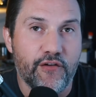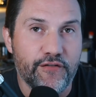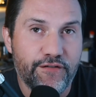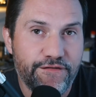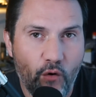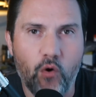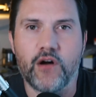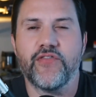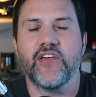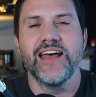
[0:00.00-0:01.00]
the
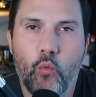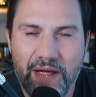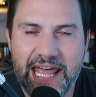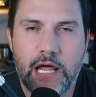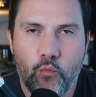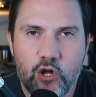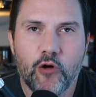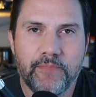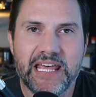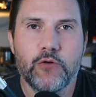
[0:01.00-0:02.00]
4th, we will
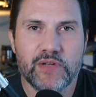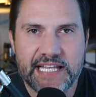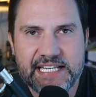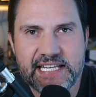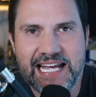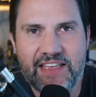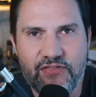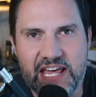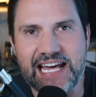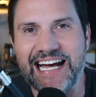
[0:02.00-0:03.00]
be releasing
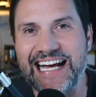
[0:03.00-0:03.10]
the